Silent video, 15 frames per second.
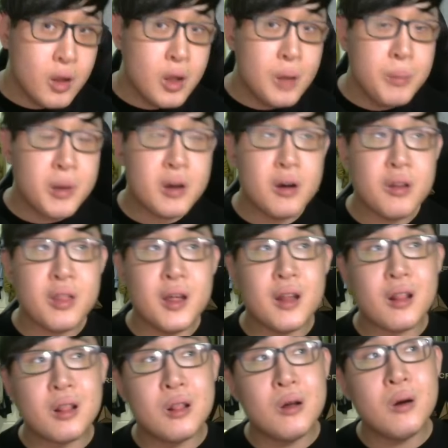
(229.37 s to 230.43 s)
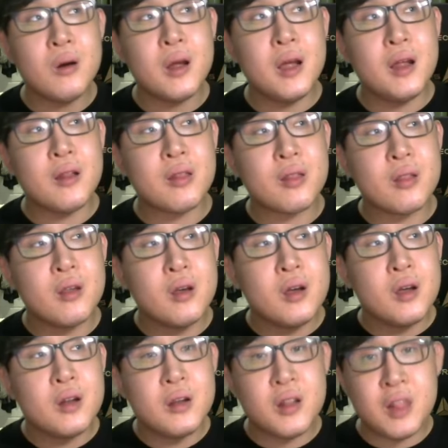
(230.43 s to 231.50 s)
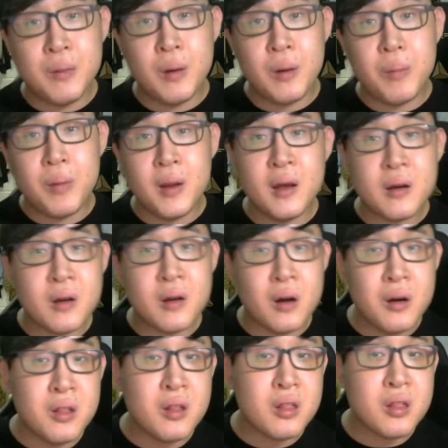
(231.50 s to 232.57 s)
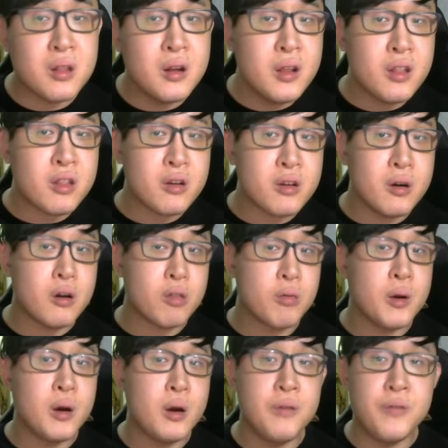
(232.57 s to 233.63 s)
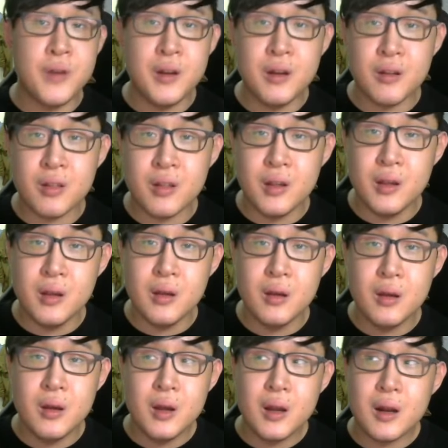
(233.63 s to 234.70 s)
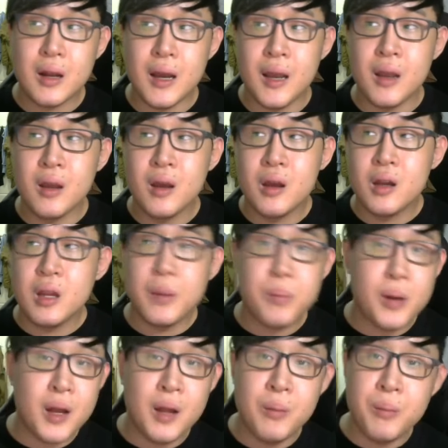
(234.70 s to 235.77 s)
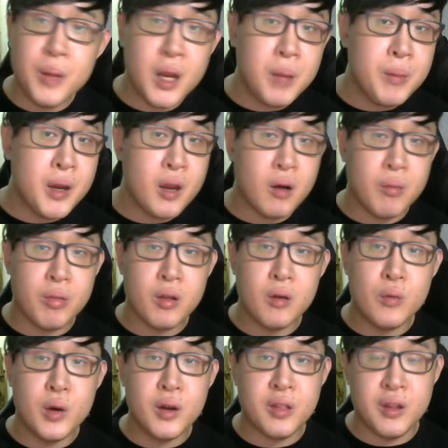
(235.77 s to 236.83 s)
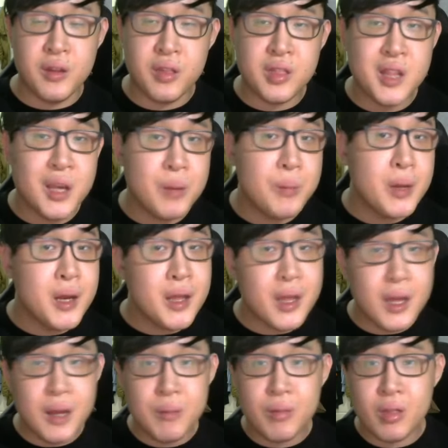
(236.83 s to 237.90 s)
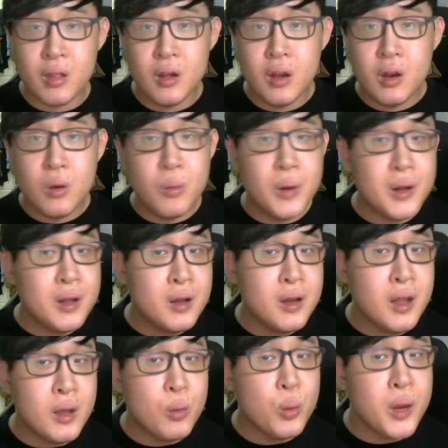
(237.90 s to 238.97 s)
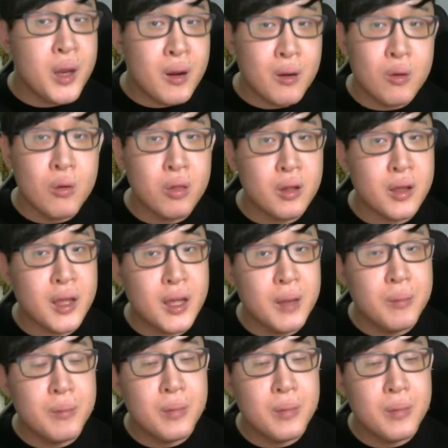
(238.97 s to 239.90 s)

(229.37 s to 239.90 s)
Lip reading: because as long as the support player consistently scores well in fantasy, like they plant many observers and stack many camps whether they win or lose a game,